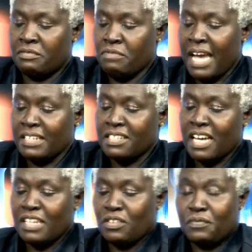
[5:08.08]
The right
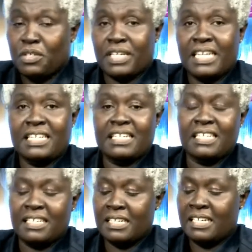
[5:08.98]
side of your
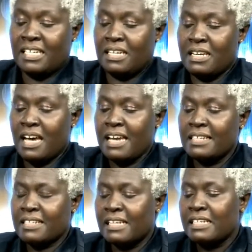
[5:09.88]
kidney
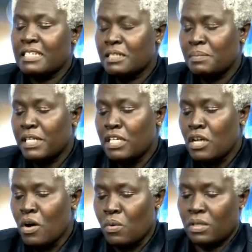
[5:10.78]
lies a little bit
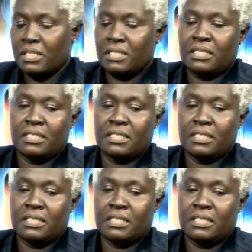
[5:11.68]
lower